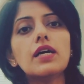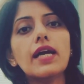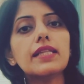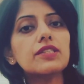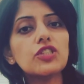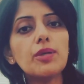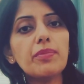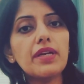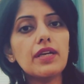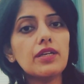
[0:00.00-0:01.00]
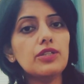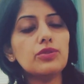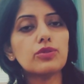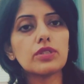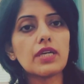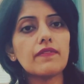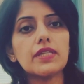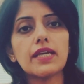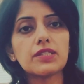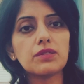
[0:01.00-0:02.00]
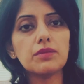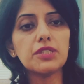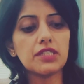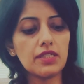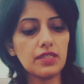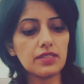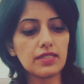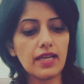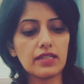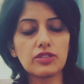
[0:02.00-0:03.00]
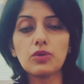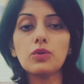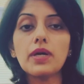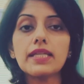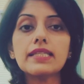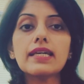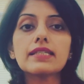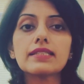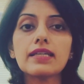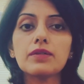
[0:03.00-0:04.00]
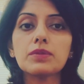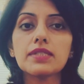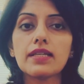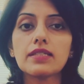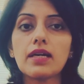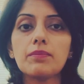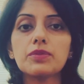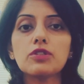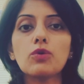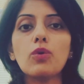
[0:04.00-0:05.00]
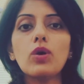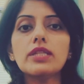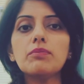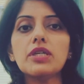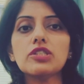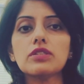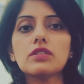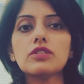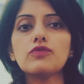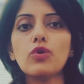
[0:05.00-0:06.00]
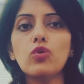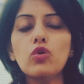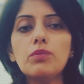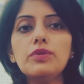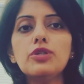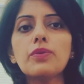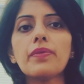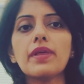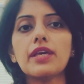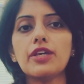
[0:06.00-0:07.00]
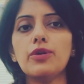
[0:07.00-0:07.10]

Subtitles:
In the GP, you do not have any x-ray machines and or any ultrasound setup. So all the patients for whom you think